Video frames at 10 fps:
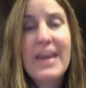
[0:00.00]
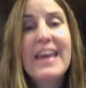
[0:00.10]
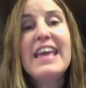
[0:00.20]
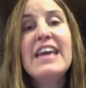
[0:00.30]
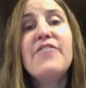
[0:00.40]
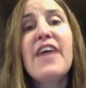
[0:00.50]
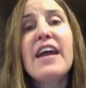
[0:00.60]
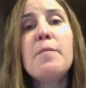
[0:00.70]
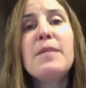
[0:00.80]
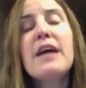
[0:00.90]
If I
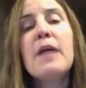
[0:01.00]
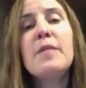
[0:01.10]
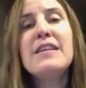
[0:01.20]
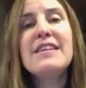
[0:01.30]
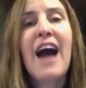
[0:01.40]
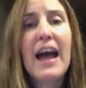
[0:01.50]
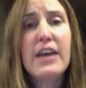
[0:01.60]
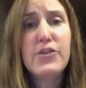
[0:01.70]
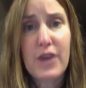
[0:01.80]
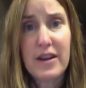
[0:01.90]
am becoming
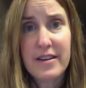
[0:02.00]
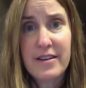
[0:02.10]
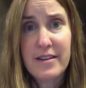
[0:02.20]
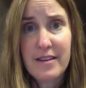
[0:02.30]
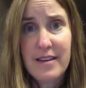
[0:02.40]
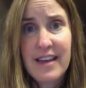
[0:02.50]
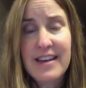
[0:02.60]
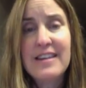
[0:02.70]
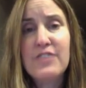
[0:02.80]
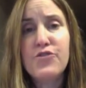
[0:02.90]
dehydrated and I
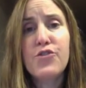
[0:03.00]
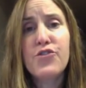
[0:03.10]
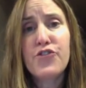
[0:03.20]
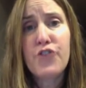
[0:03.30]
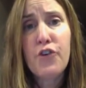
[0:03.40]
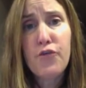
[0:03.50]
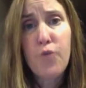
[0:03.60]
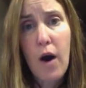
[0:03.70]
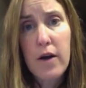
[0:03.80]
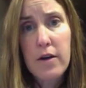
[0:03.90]
need to conserve
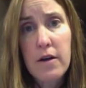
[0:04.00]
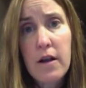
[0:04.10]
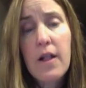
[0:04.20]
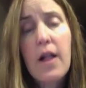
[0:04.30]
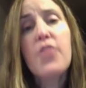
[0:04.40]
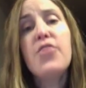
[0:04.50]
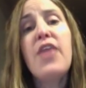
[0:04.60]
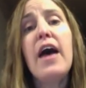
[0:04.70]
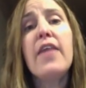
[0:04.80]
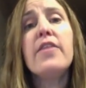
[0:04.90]
water,
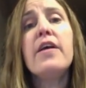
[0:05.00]
then